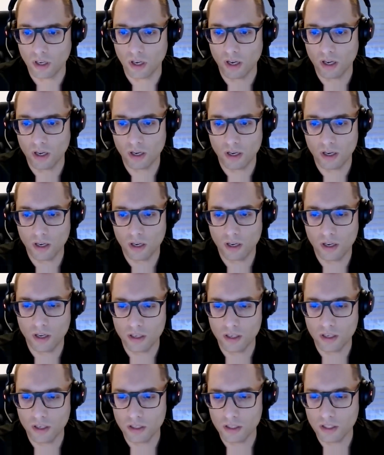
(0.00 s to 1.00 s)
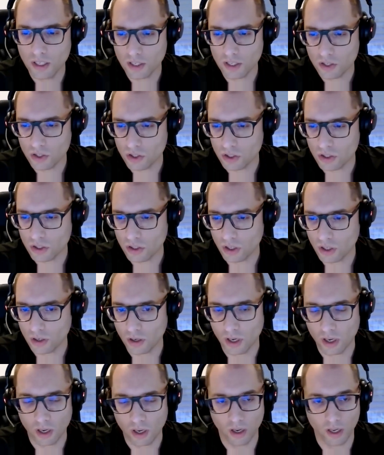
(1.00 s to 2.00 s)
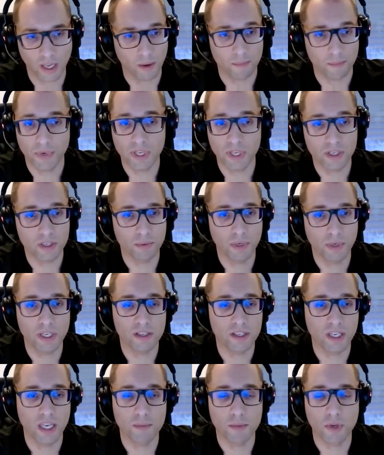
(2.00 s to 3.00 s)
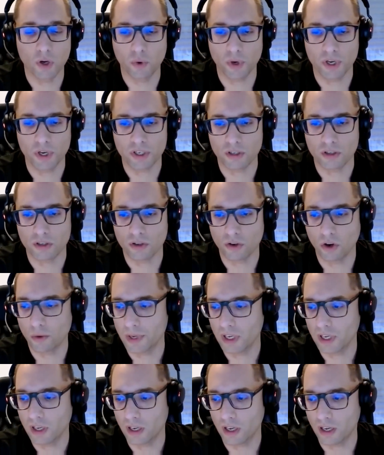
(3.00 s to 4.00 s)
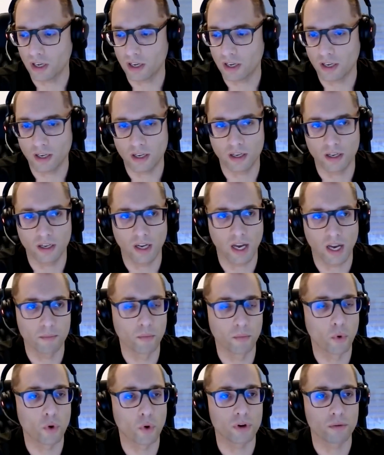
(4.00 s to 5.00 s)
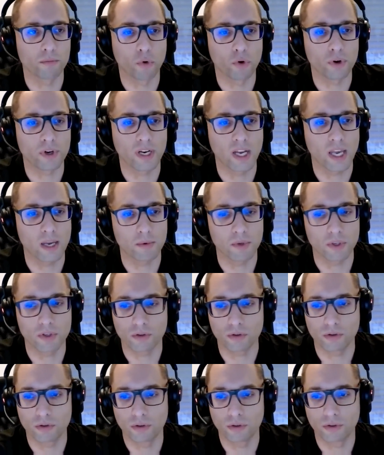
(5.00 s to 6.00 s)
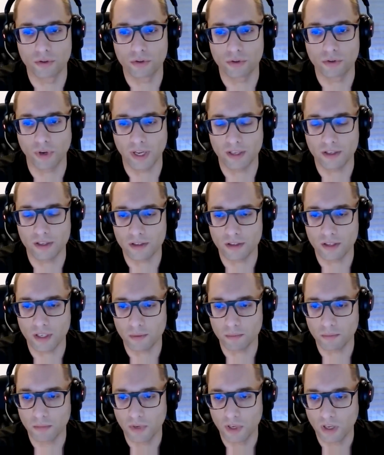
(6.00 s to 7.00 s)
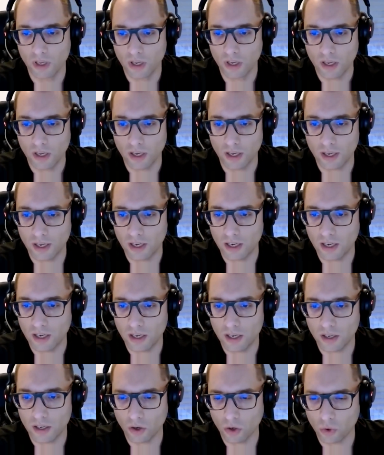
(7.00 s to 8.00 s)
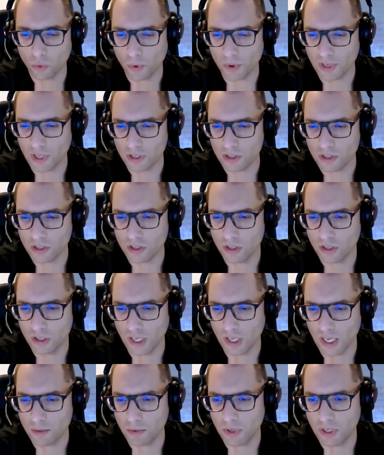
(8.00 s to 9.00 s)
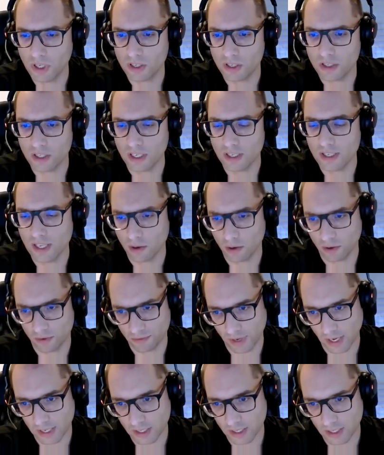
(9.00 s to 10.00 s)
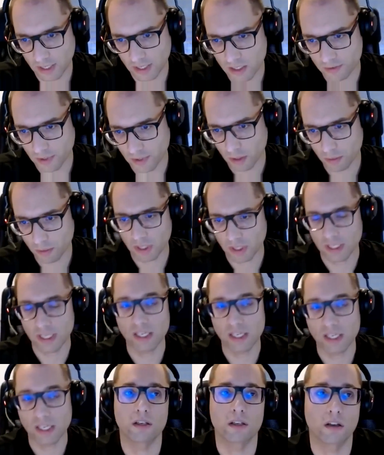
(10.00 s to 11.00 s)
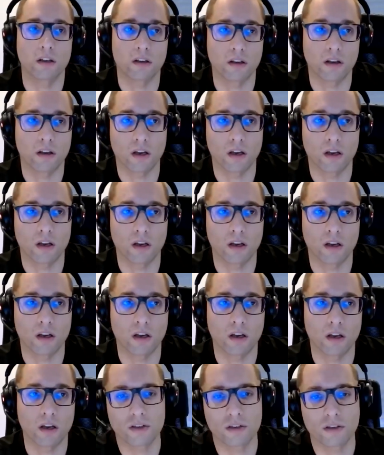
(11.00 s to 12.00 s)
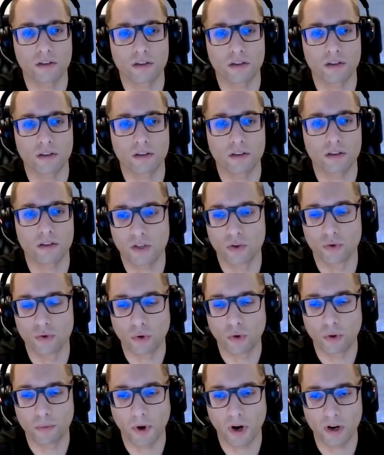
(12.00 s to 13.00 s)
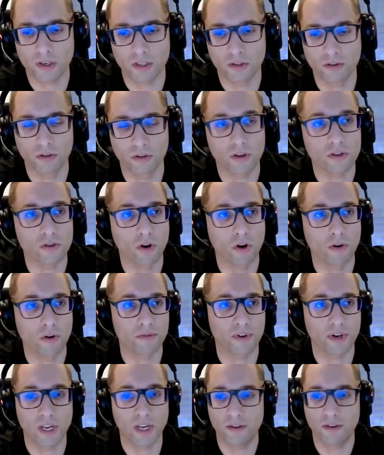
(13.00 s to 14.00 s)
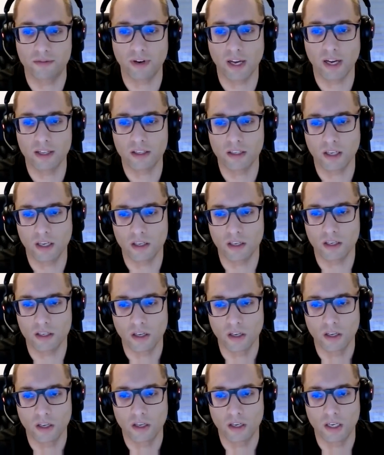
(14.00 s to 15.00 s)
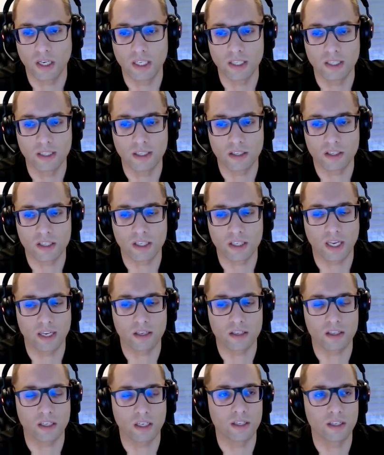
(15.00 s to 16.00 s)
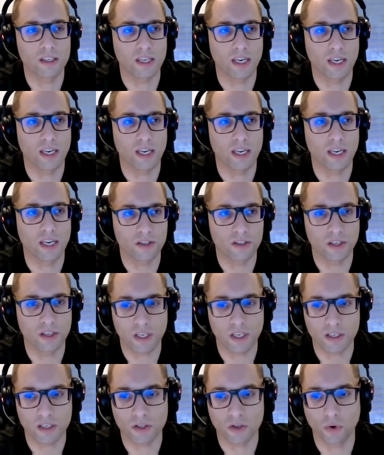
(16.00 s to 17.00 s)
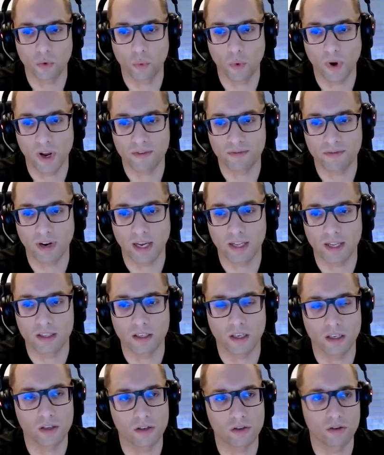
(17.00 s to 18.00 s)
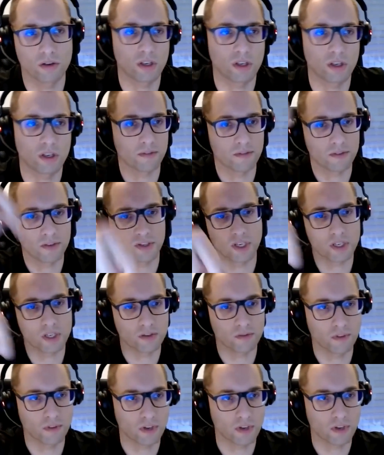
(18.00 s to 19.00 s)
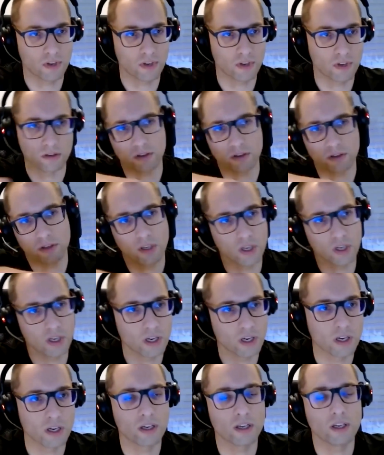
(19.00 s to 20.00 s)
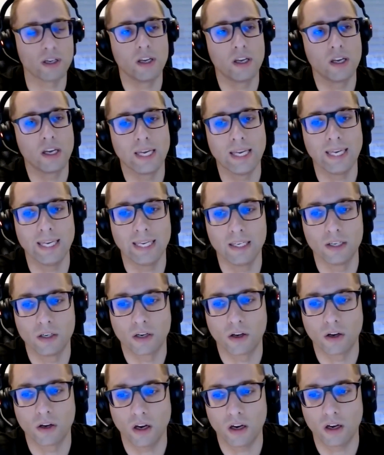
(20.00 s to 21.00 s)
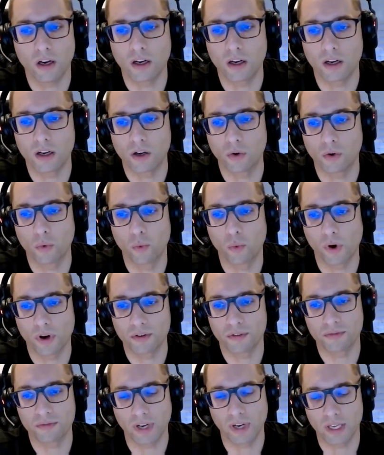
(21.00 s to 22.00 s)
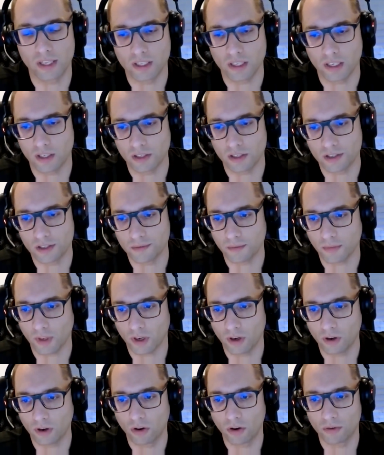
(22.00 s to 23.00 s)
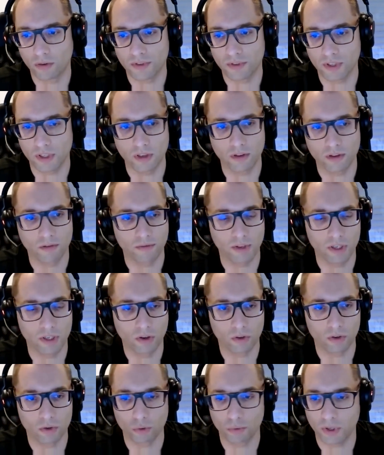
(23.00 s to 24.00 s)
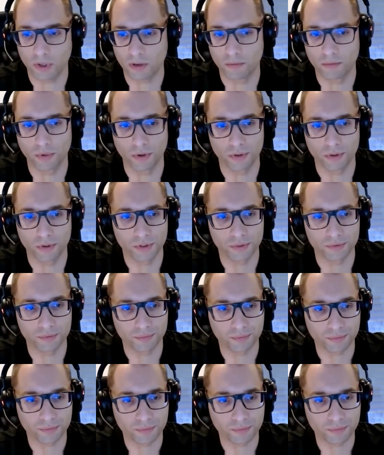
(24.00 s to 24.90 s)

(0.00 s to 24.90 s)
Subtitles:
Yes, yeah. Please keep the questions coming. I'm more than happy to answer them. Another one that came in is there a flight case available? Yes, as usual, Martin does offer a flight case. In this case, it's a 6-way flight case. So you can have 6 fixtures in one flight case of the VDO atomic bolt.